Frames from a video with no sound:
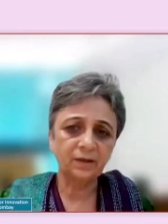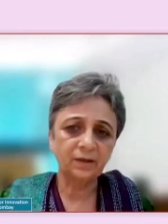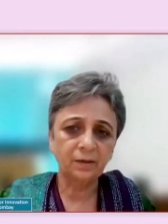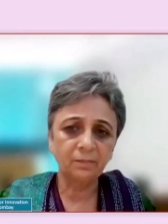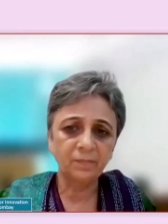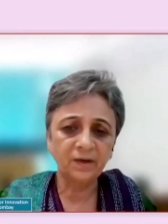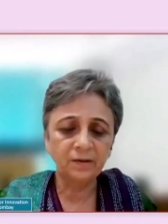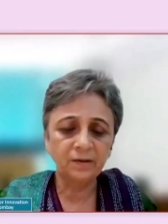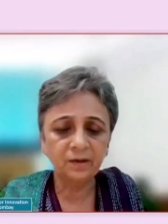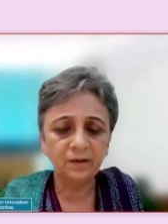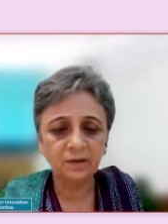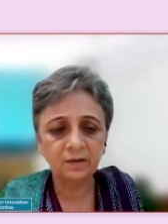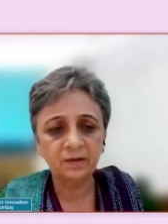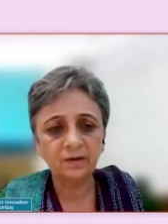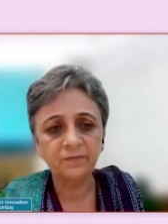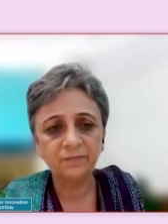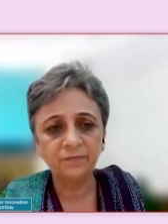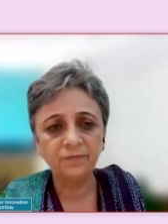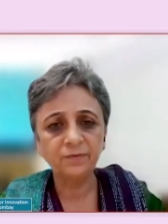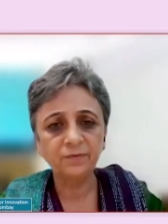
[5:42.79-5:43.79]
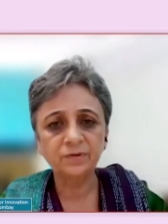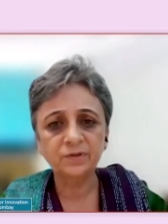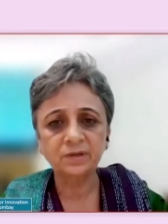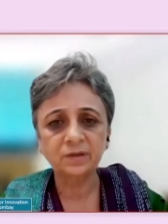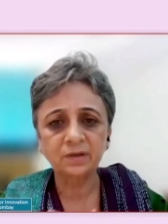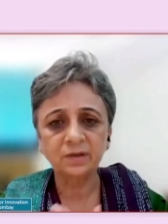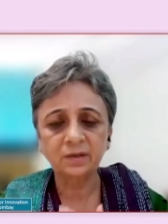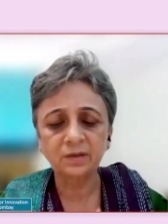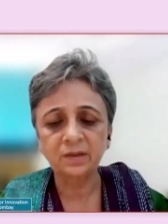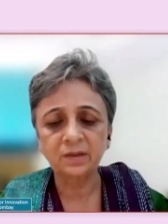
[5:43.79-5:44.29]
immediately
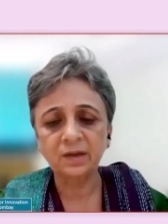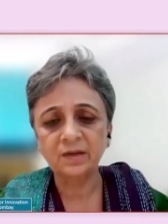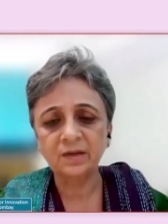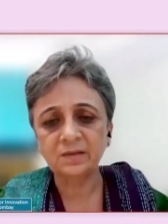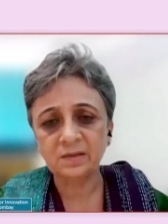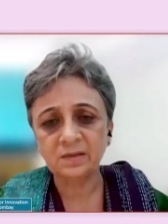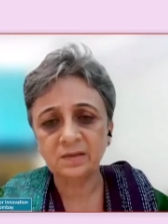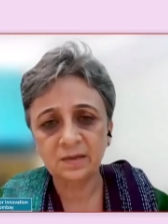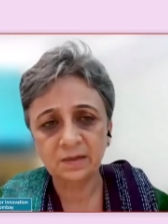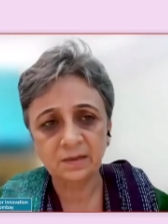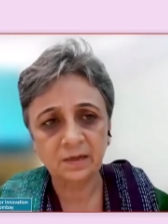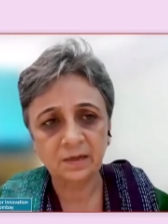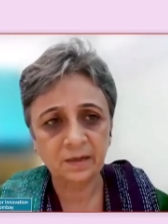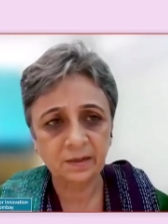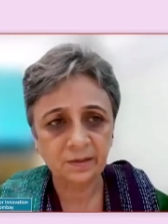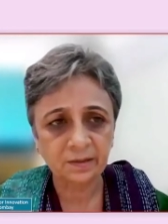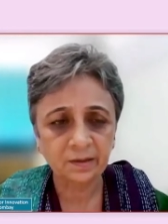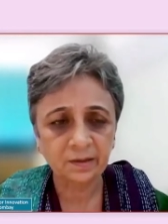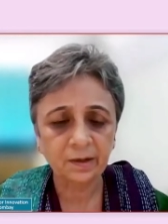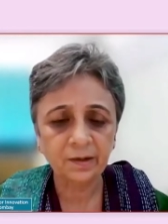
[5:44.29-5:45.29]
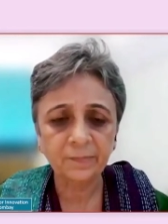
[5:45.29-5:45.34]
future in next decade,